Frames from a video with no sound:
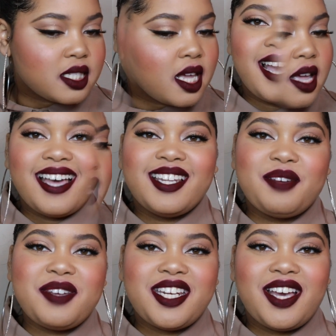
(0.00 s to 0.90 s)
But yeah,
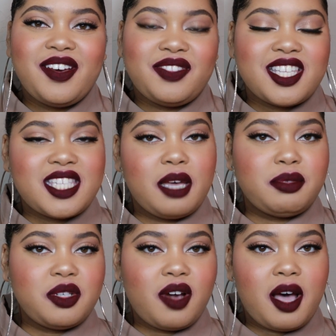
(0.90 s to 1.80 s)
let me know if this
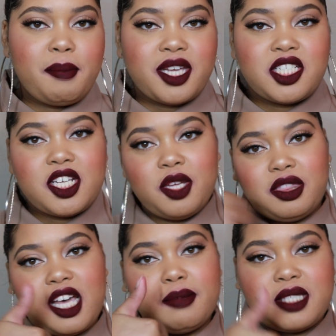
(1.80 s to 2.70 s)
helped you all. Make sure you
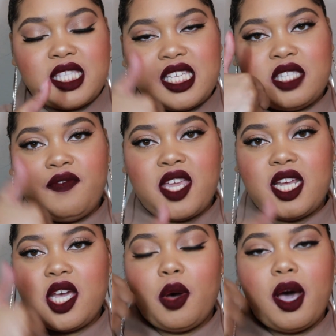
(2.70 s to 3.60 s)
thumbs this
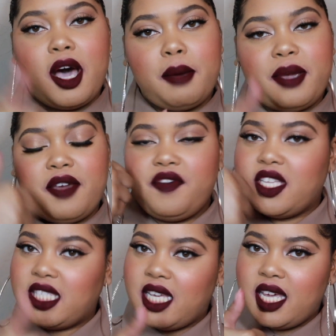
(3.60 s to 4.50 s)
video up if
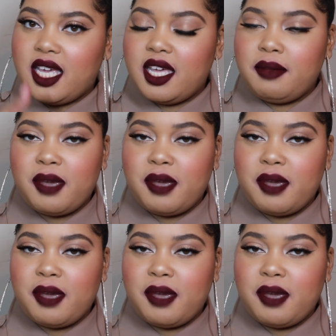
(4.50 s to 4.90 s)
it did.